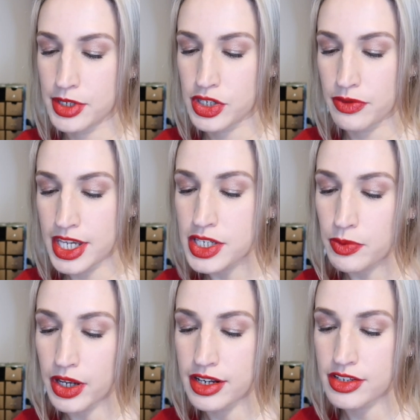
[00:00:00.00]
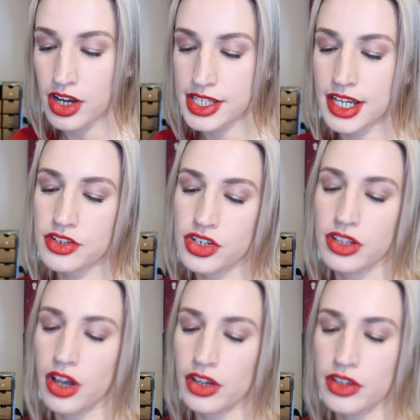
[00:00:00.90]
So this one has got
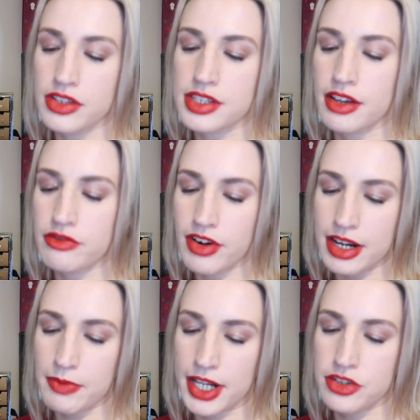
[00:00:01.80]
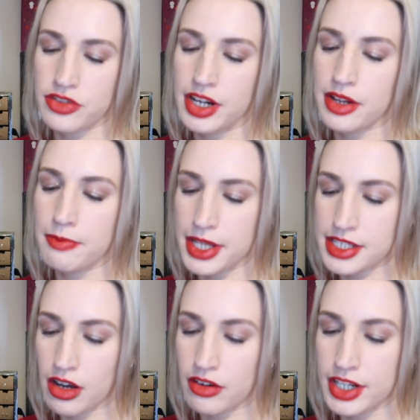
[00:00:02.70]
essential oils of red mandarin,
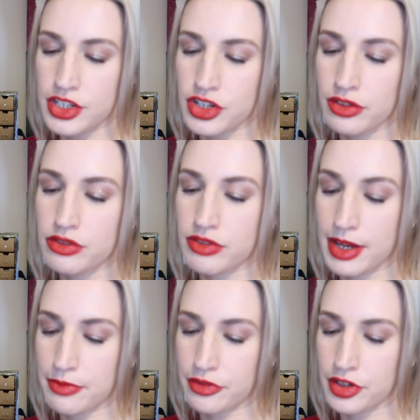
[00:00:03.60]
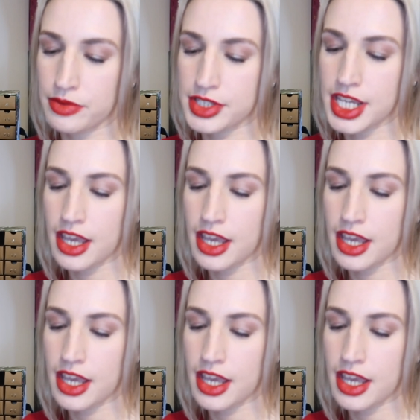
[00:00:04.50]
bitter orange and grapefruit.